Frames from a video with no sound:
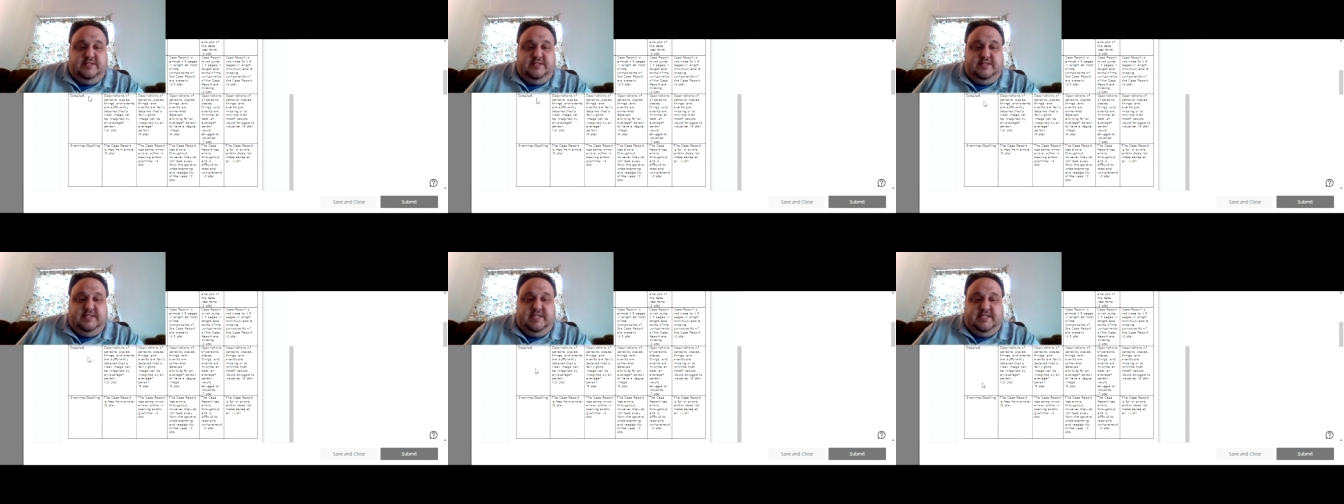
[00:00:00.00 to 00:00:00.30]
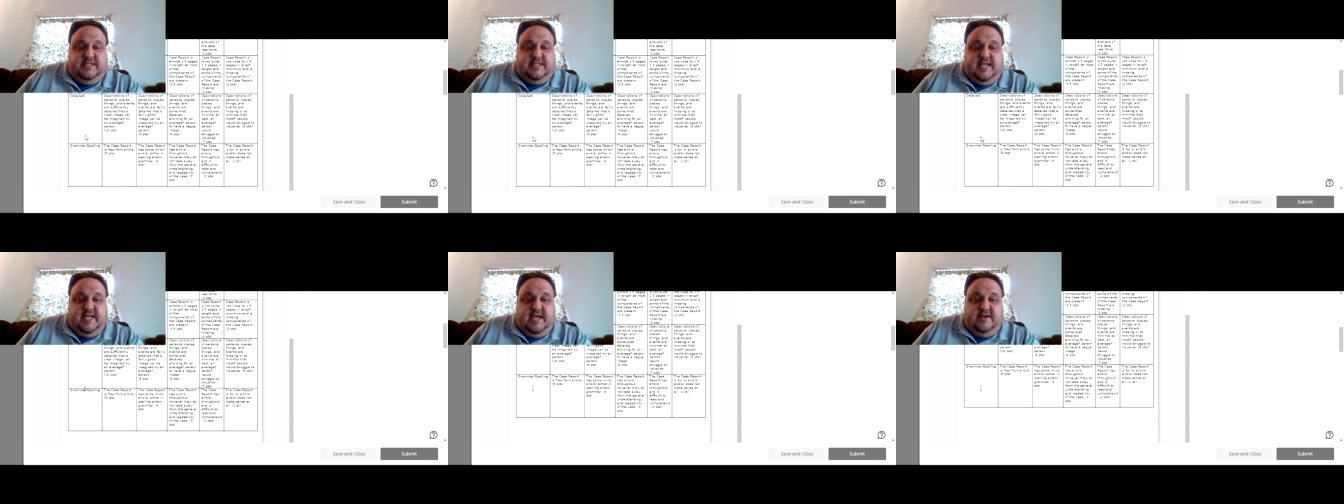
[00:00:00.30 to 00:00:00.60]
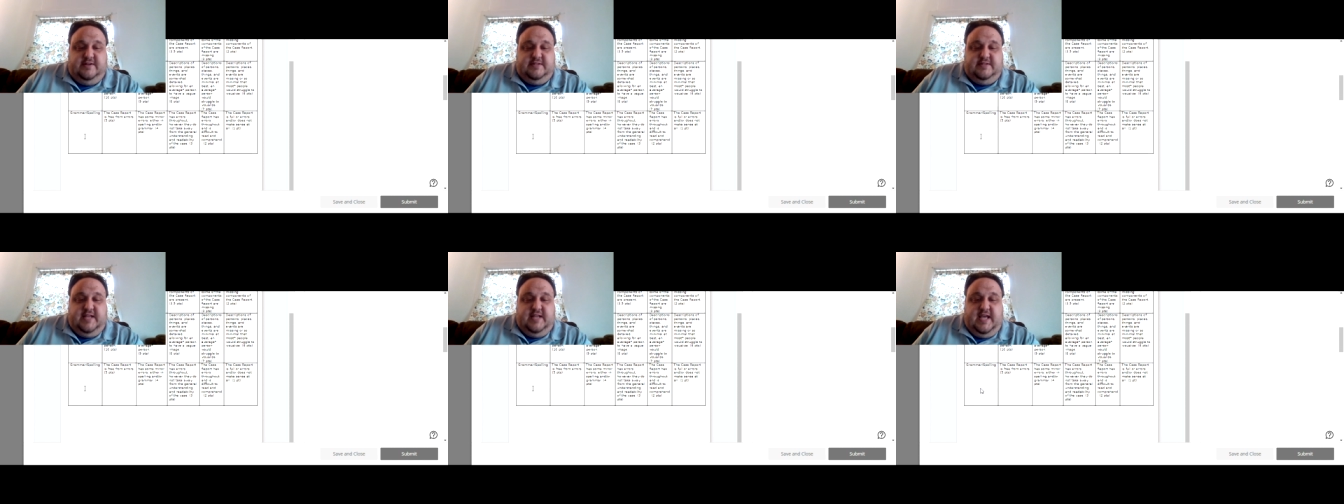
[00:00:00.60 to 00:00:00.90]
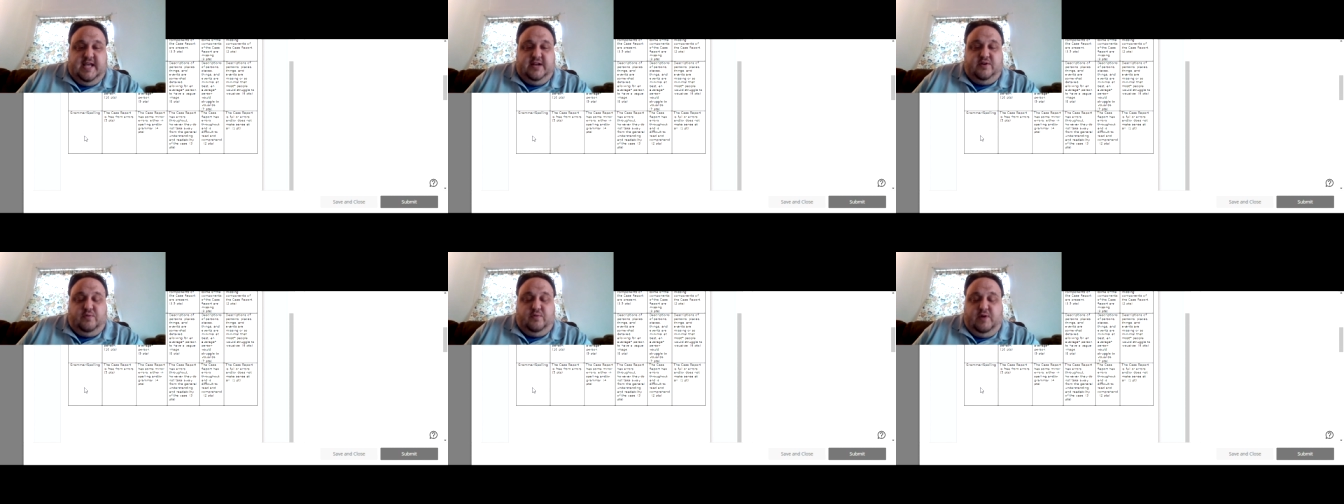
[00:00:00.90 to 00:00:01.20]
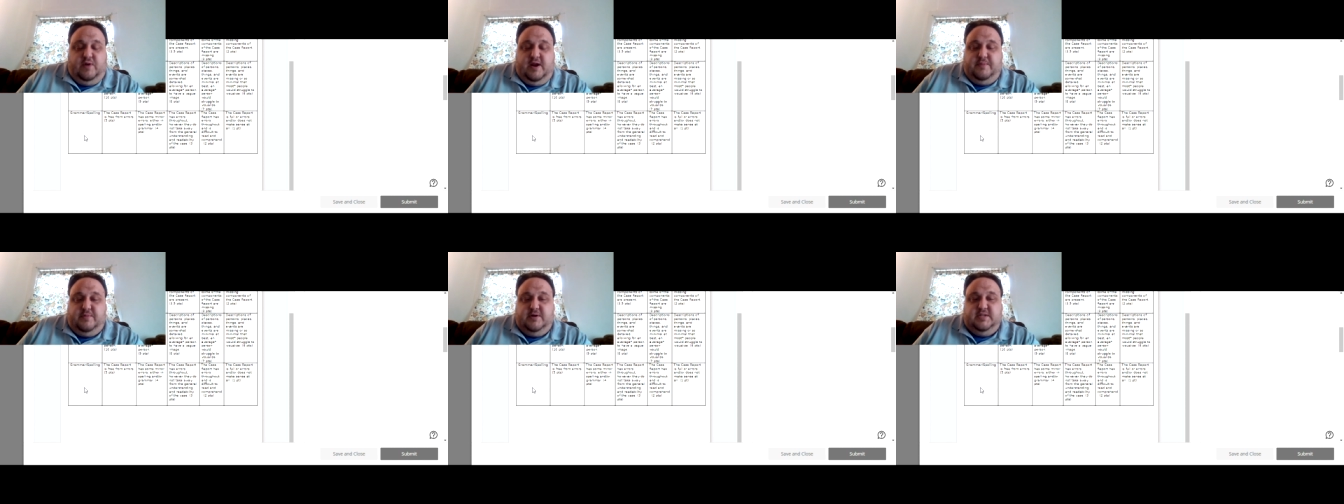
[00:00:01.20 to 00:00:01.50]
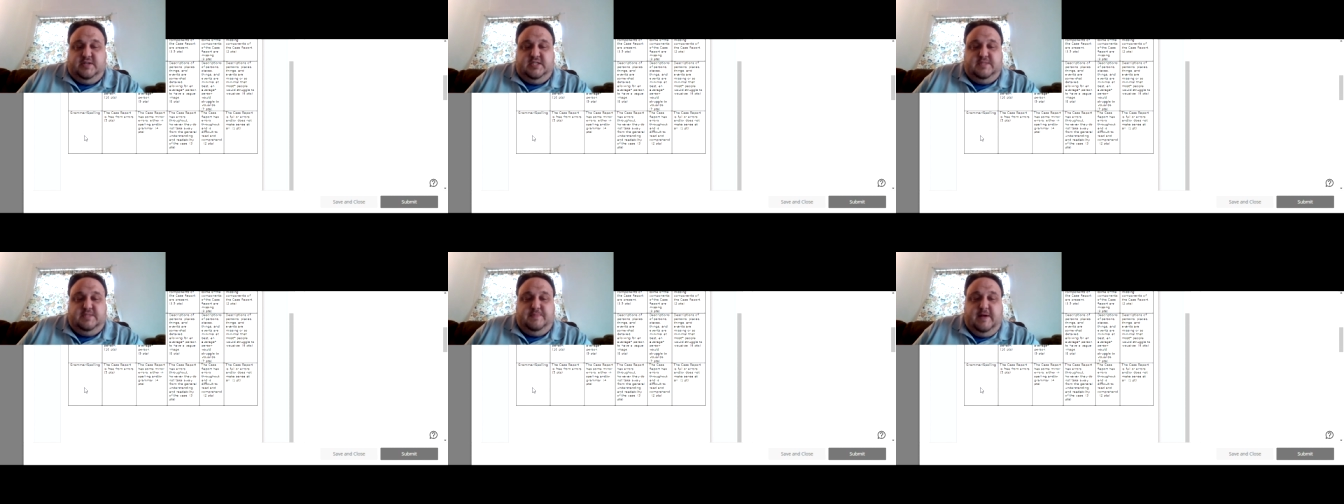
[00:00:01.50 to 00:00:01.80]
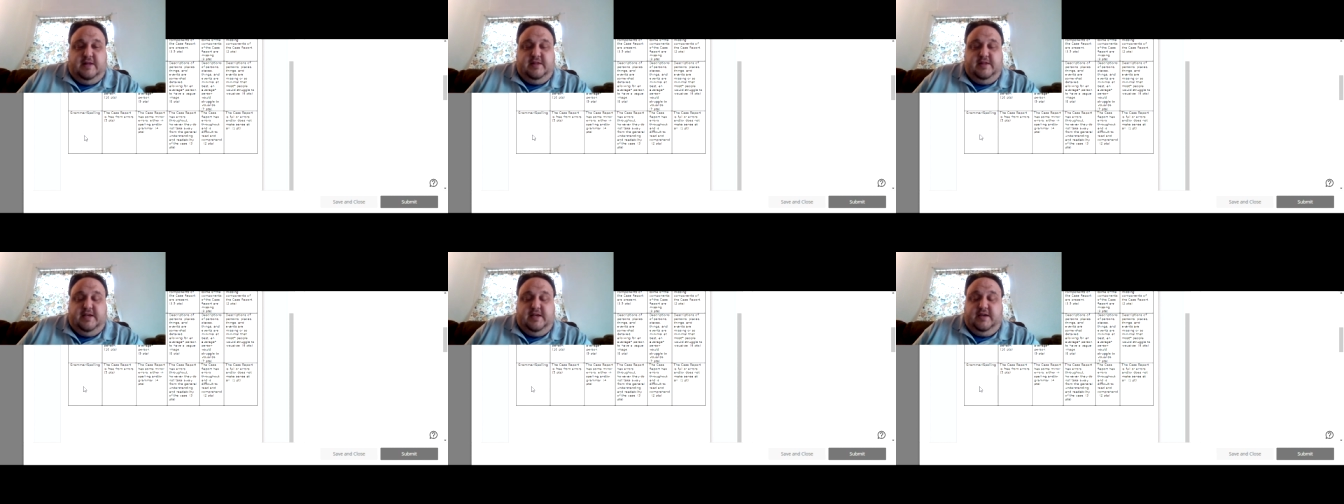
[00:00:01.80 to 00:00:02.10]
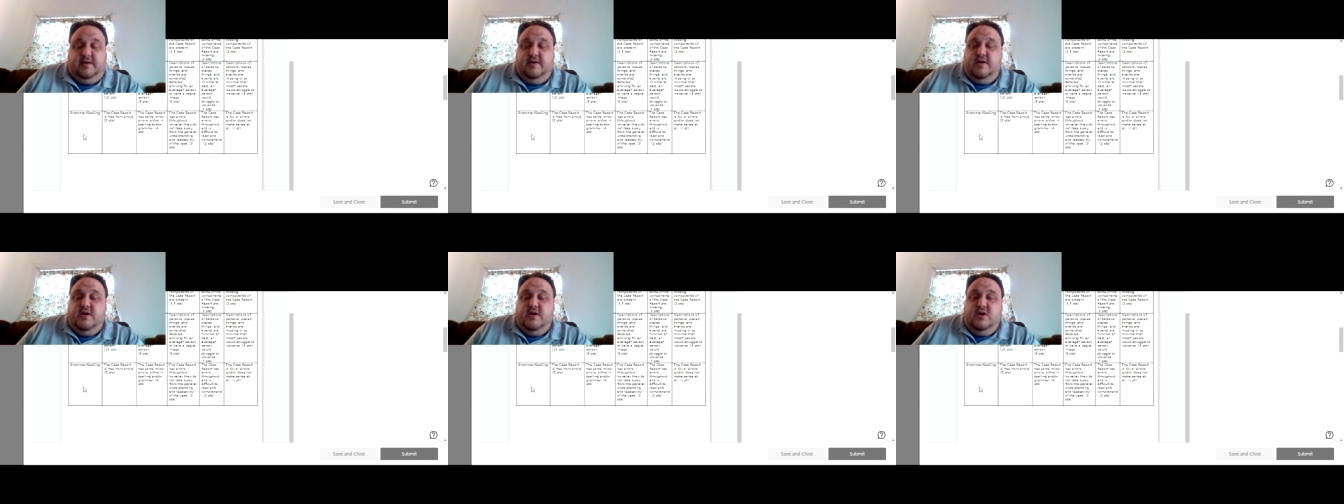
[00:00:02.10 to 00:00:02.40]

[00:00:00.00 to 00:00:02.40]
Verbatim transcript: detailed, and grammar and spelling.